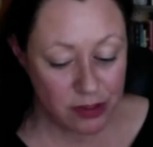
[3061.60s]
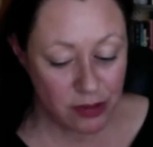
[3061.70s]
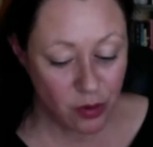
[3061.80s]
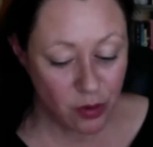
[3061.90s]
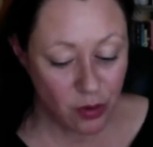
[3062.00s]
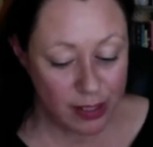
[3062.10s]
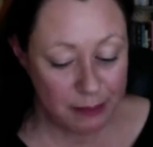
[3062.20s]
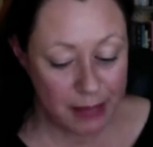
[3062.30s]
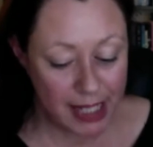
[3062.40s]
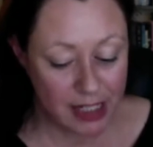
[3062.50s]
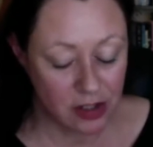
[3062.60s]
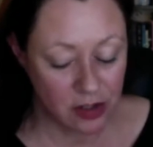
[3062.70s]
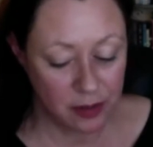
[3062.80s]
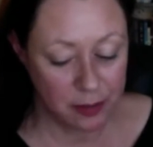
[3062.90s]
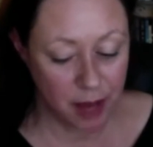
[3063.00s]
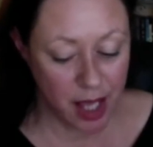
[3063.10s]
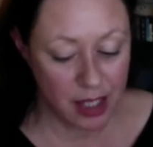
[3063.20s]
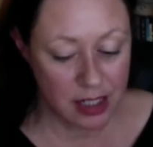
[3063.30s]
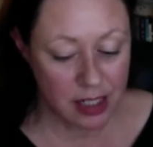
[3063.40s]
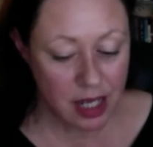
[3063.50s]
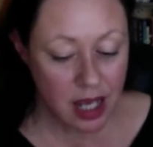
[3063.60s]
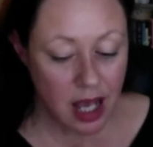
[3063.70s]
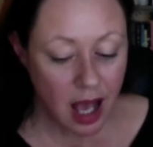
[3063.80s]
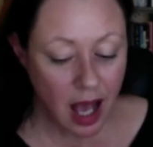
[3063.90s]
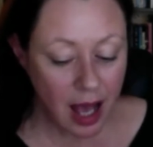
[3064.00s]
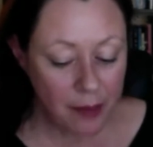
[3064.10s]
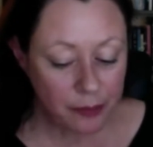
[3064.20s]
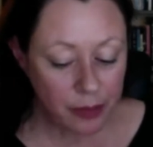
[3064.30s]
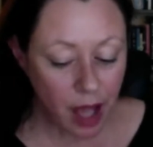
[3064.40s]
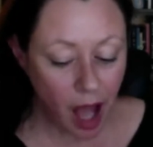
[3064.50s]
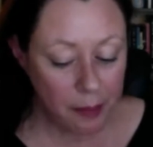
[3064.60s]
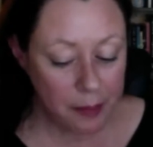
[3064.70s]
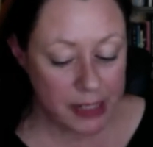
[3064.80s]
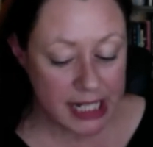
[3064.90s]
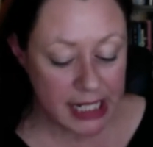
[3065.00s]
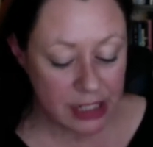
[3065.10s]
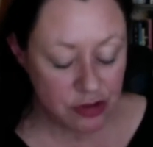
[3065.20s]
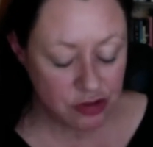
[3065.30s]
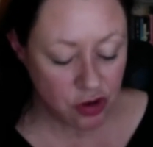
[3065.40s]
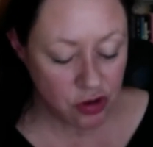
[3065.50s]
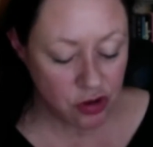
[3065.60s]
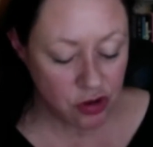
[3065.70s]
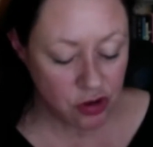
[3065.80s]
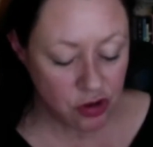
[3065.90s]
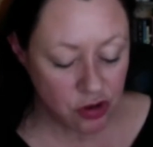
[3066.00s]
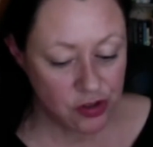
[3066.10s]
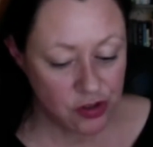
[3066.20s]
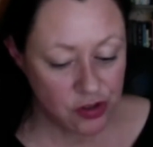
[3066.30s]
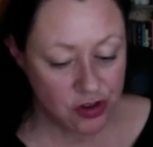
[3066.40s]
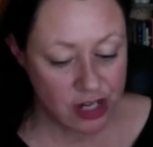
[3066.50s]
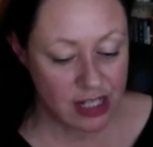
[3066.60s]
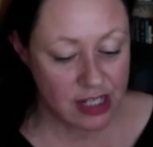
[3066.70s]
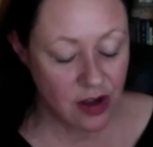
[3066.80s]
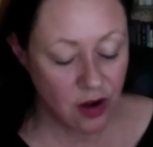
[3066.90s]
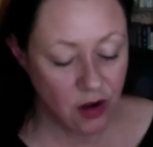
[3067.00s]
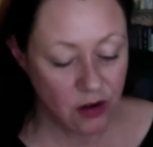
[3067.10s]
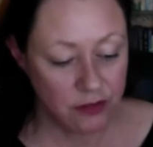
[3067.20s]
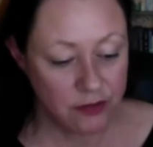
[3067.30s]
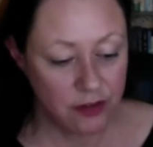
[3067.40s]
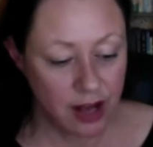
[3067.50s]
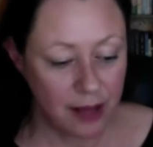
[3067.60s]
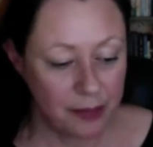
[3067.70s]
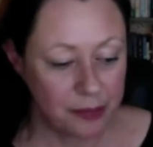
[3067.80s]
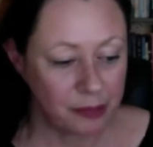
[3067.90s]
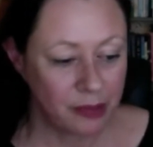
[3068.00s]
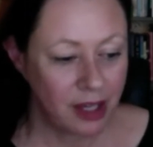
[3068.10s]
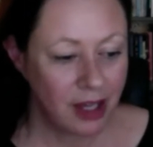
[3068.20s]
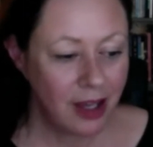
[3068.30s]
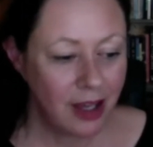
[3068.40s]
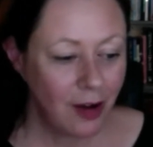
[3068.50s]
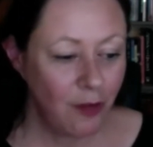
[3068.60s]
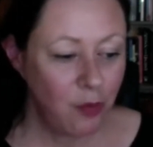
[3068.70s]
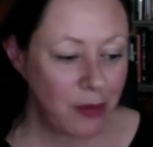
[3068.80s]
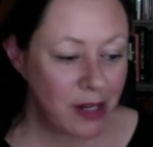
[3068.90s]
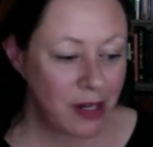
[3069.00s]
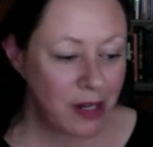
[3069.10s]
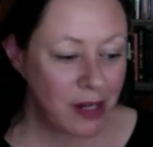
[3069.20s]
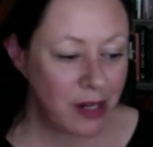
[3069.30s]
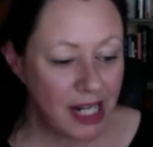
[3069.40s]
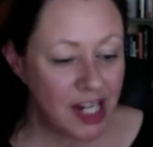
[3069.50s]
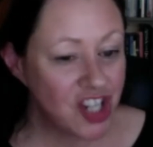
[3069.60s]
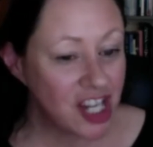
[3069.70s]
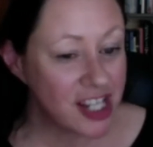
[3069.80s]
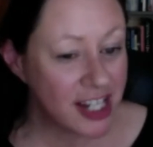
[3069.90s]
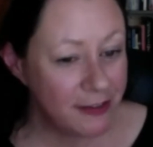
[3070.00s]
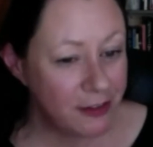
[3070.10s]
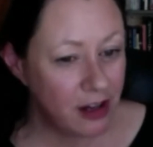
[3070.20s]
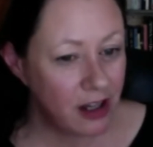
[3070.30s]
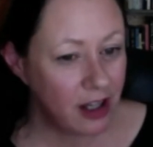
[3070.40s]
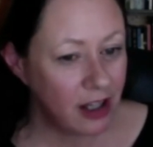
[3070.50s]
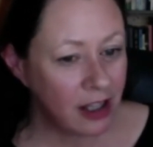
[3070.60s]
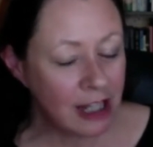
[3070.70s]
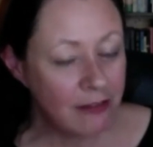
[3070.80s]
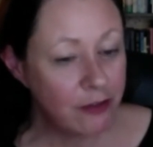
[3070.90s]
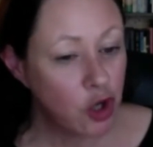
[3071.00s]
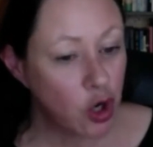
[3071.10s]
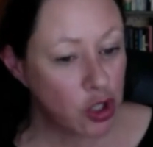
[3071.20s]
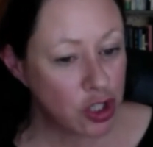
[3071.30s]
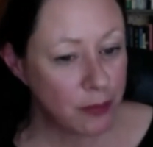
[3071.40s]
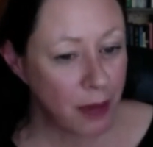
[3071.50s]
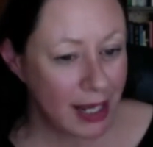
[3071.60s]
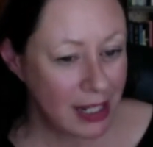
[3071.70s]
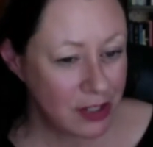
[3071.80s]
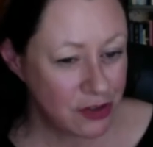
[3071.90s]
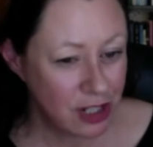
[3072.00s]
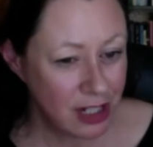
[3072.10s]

are all impacted by it. I'm particularly drawn to telling the stories of women who have been unjustly forgotten by history.